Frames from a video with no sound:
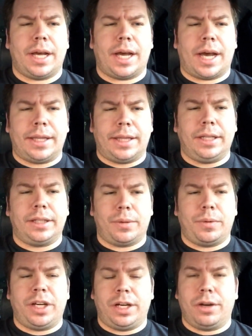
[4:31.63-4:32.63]
I think that
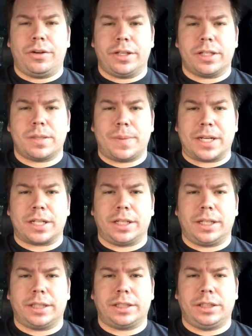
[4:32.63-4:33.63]
when you go to the
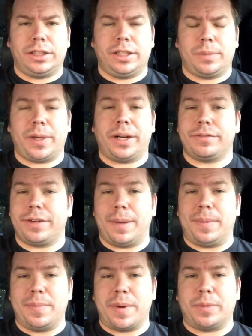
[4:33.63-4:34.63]
specialist, you need to bring a
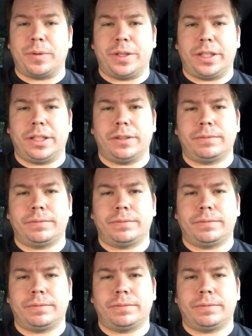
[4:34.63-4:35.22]
family member with you.